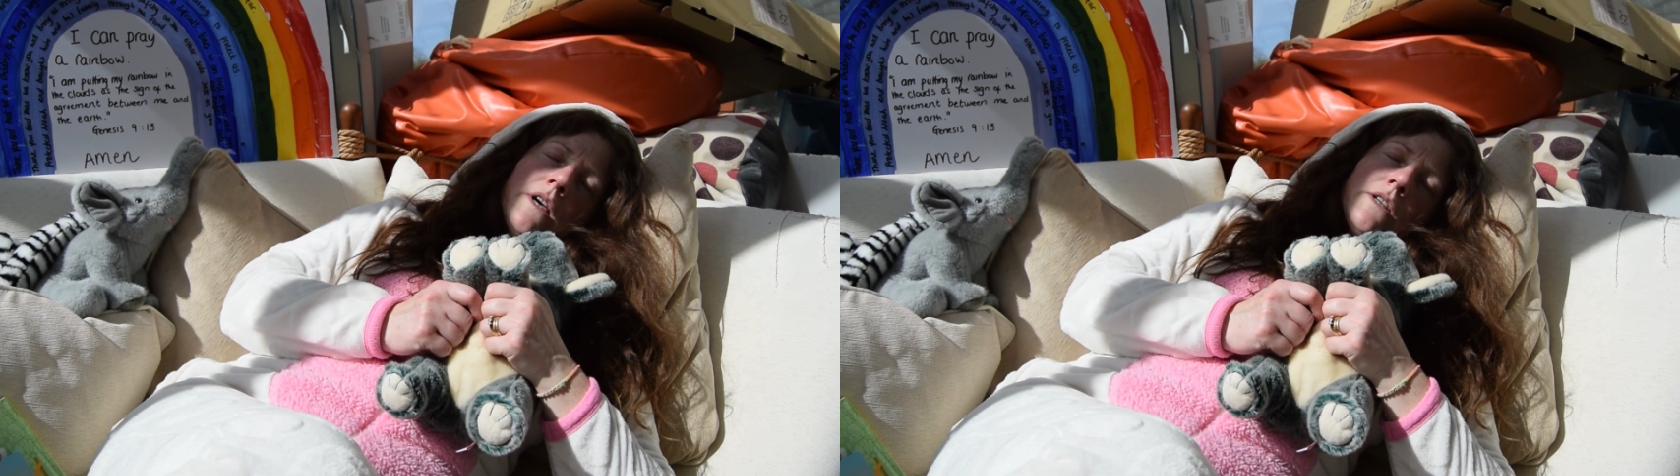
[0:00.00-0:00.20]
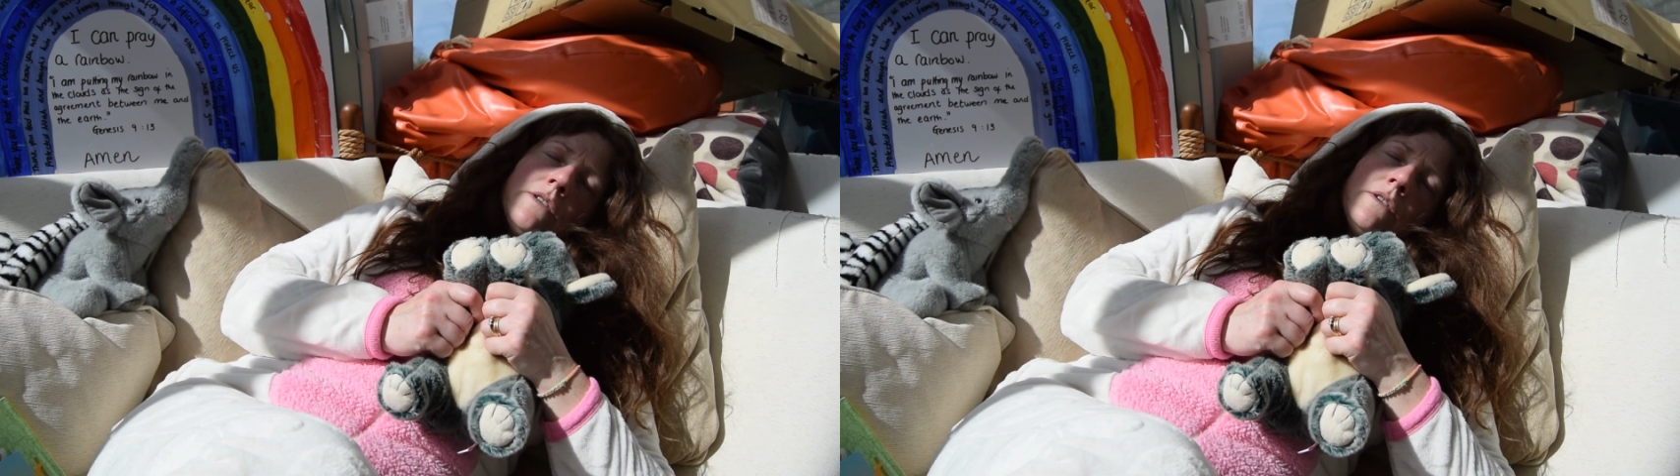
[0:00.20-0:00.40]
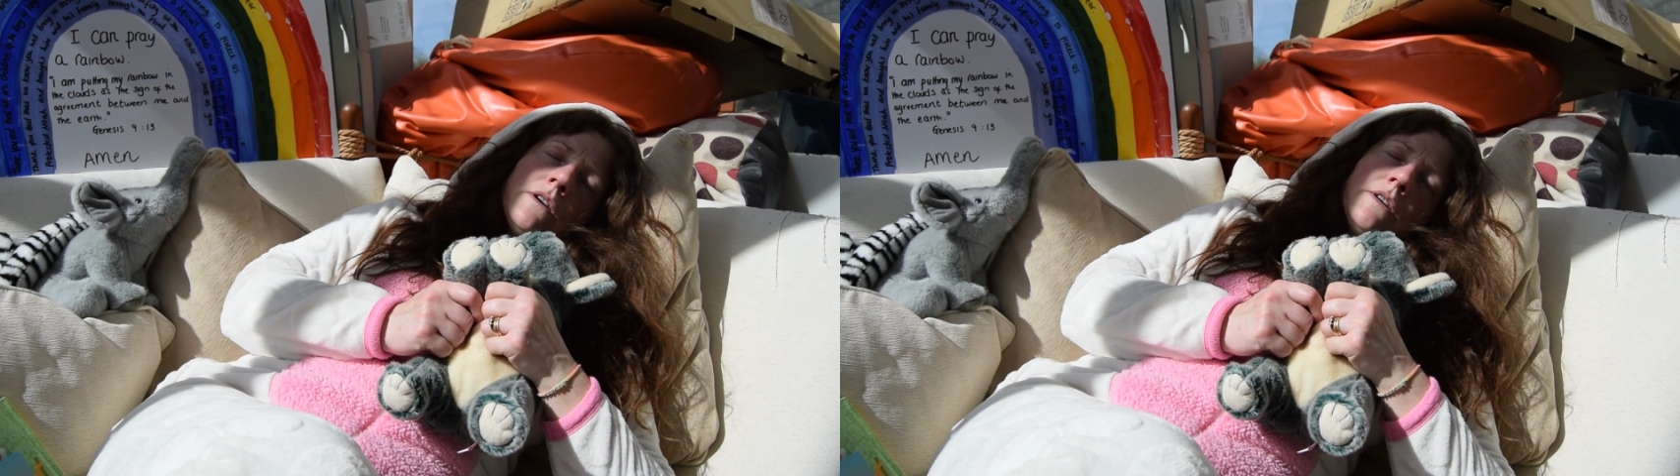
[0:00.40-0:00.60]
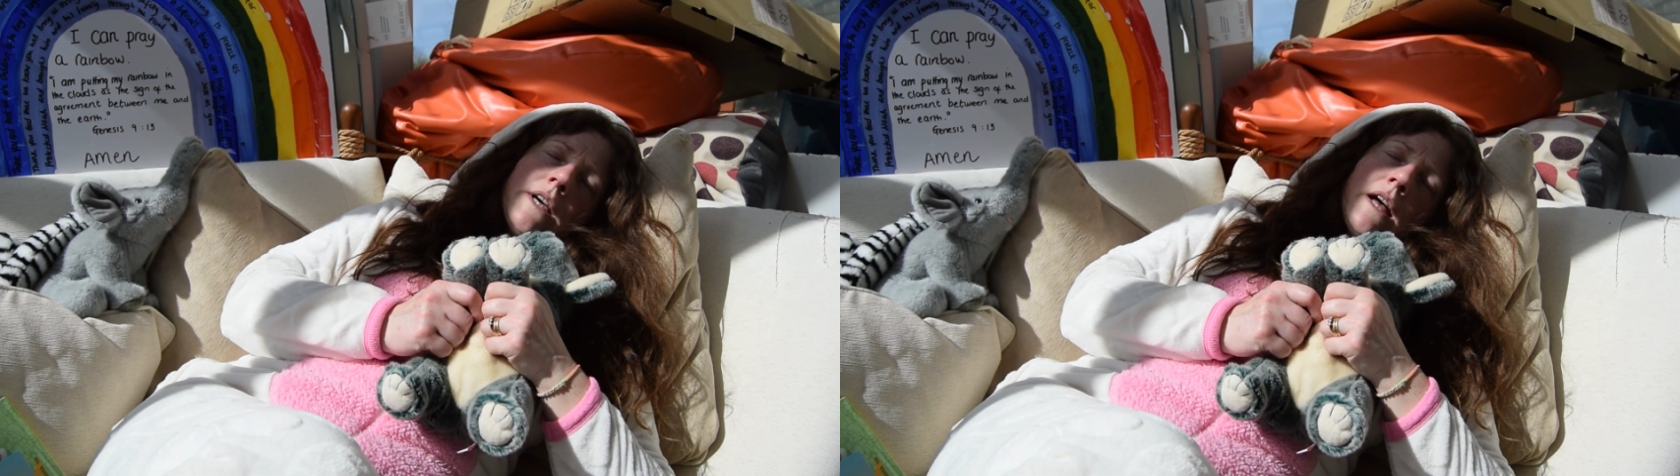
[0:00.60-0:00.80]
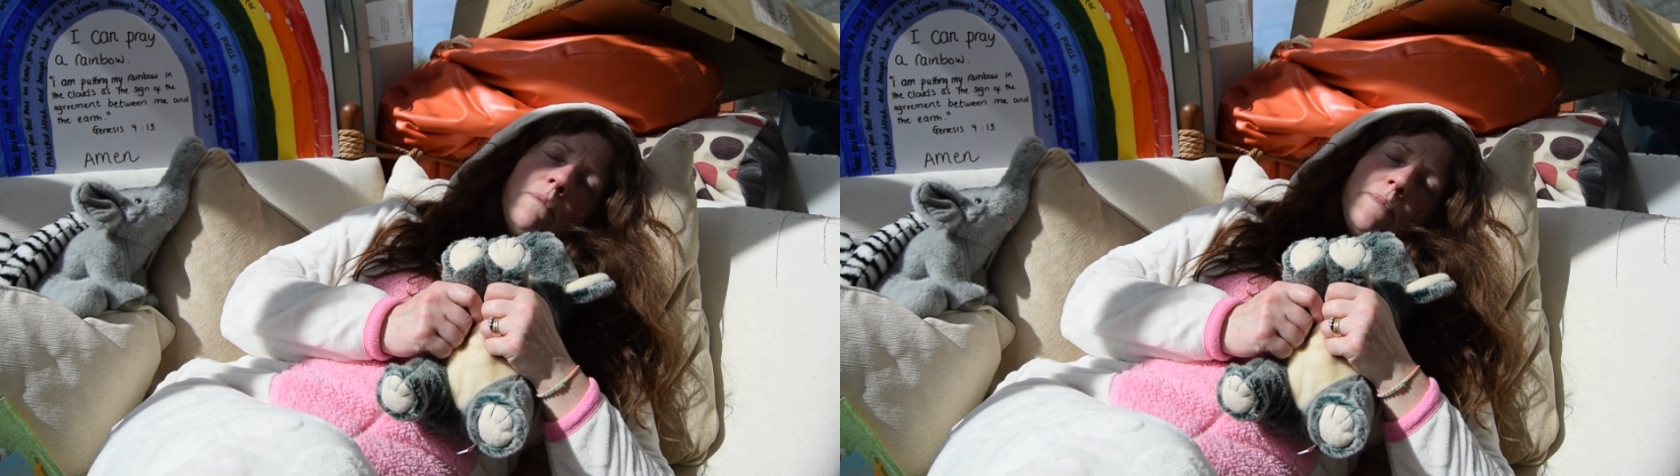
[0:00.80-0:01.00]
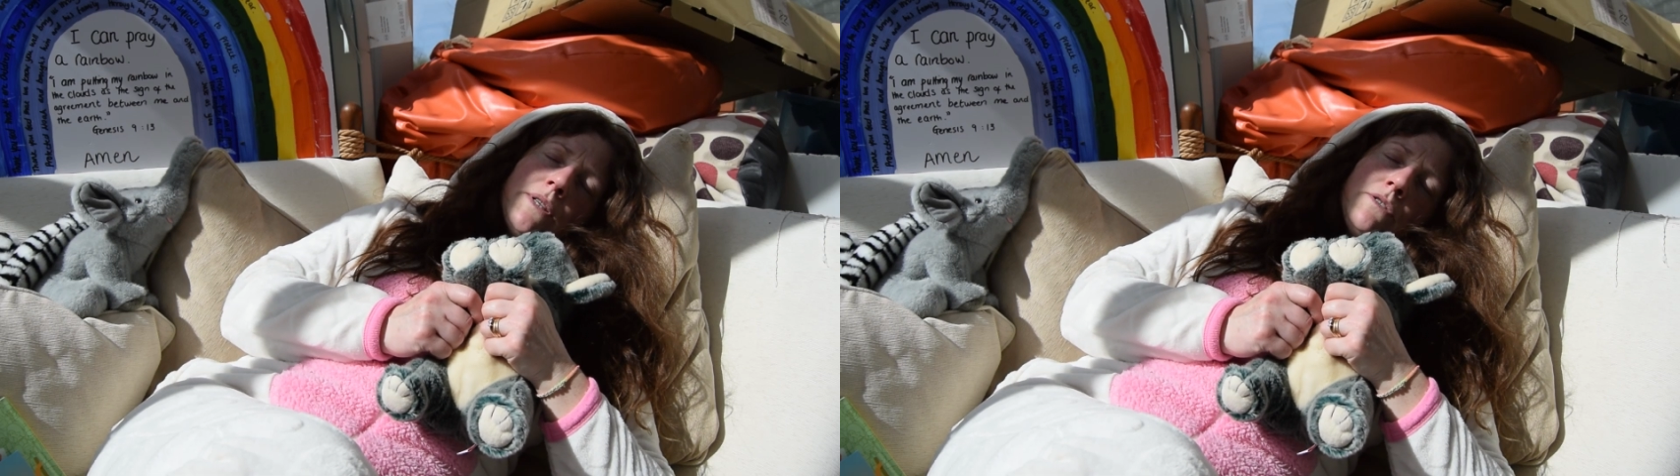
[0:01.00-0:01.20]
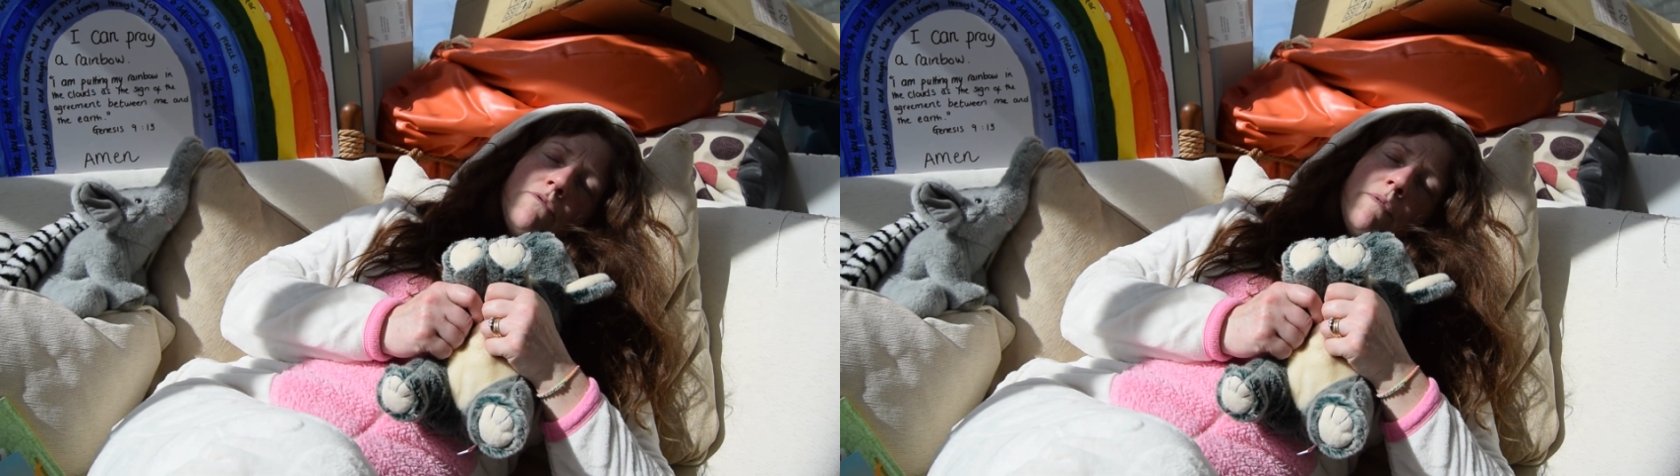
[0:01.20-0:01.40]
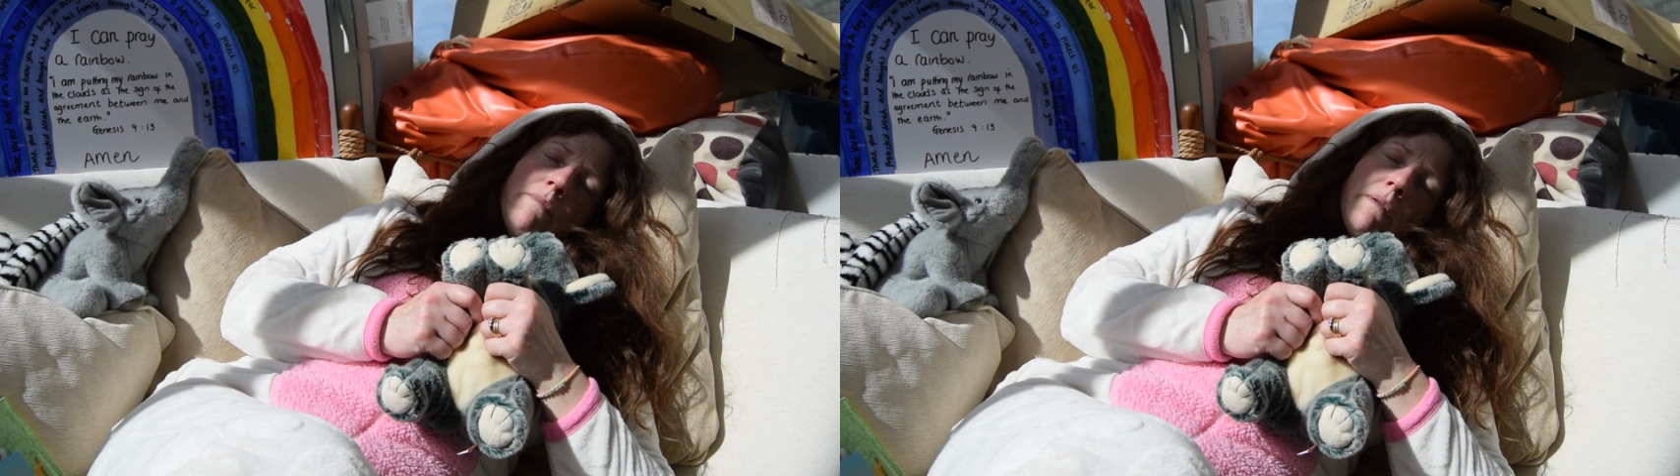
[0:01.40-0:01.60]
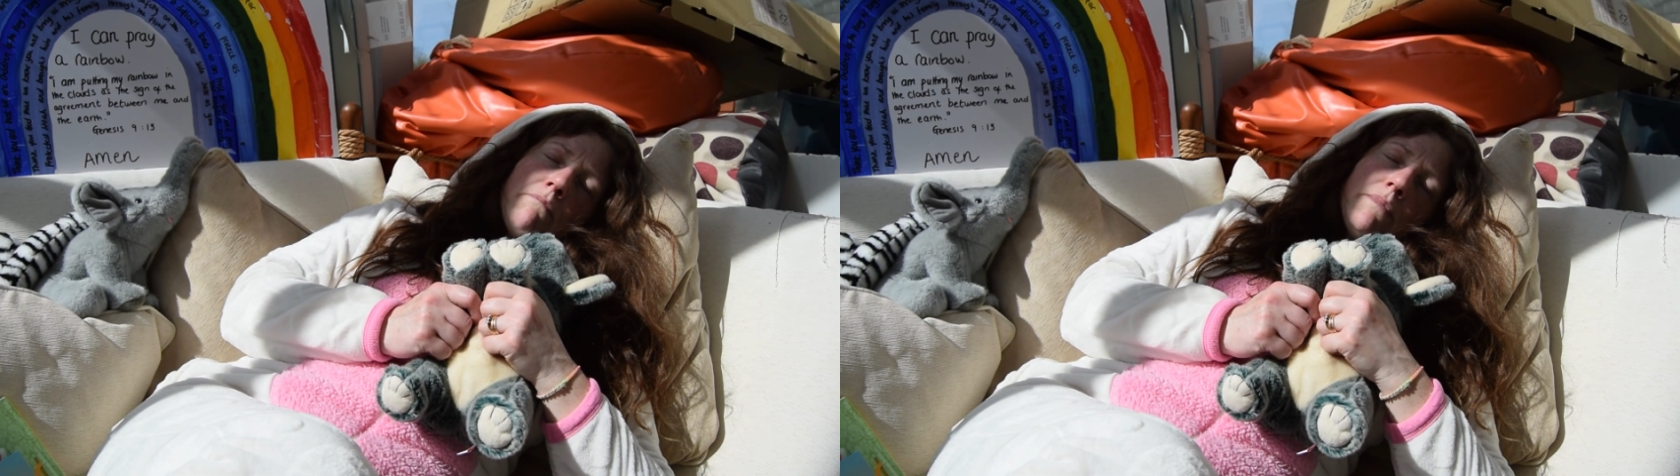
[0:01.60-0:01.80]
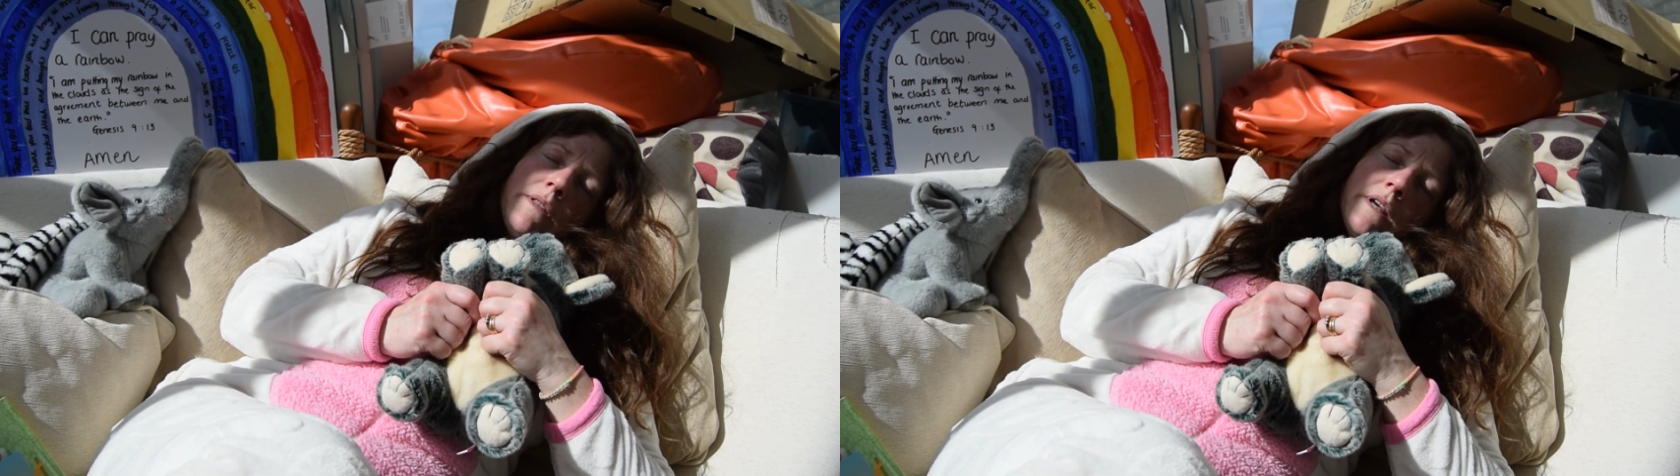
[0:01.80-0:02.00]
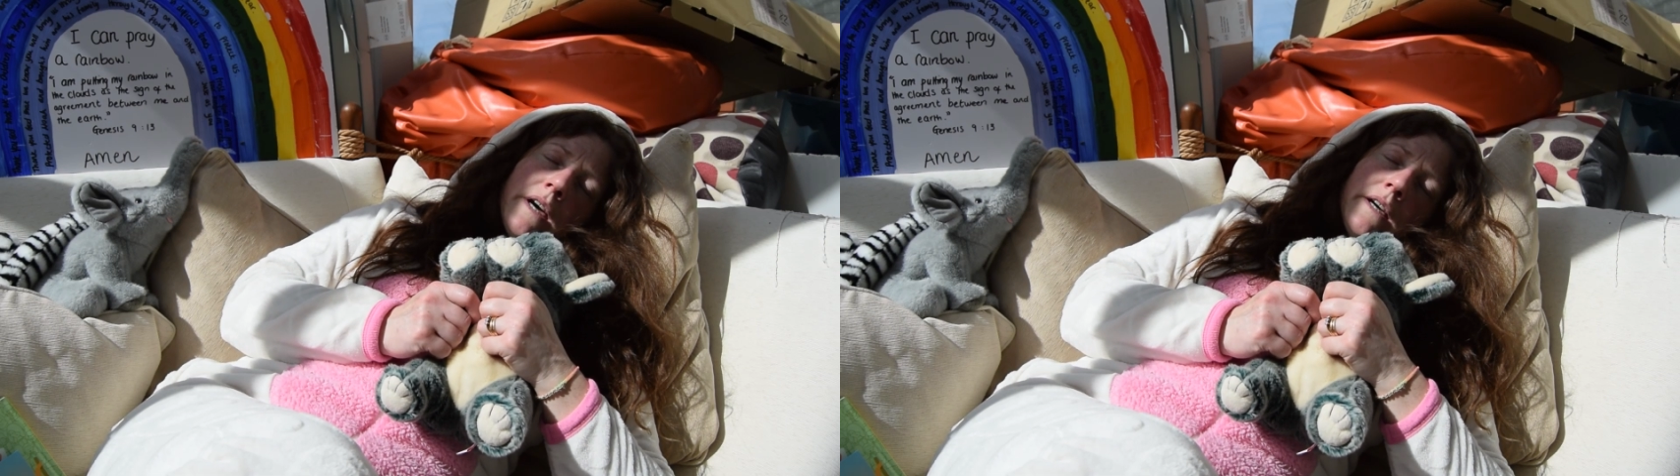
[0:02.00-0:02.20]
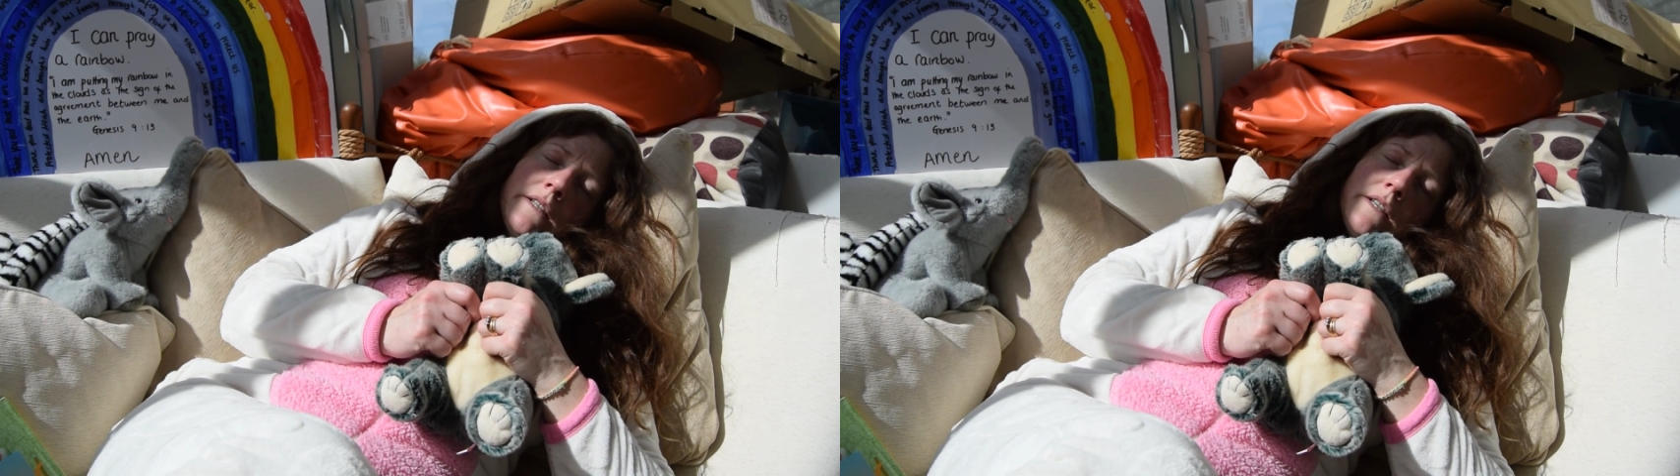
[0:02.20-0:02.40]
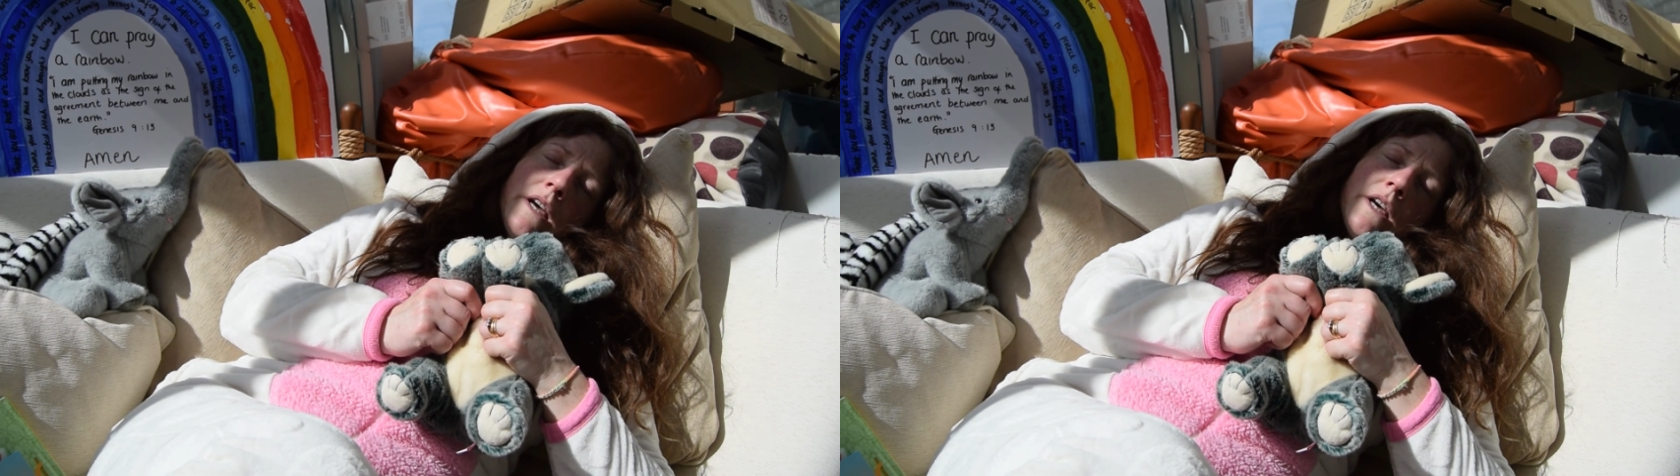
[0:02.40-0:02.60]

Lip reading: So God, help us to remember that,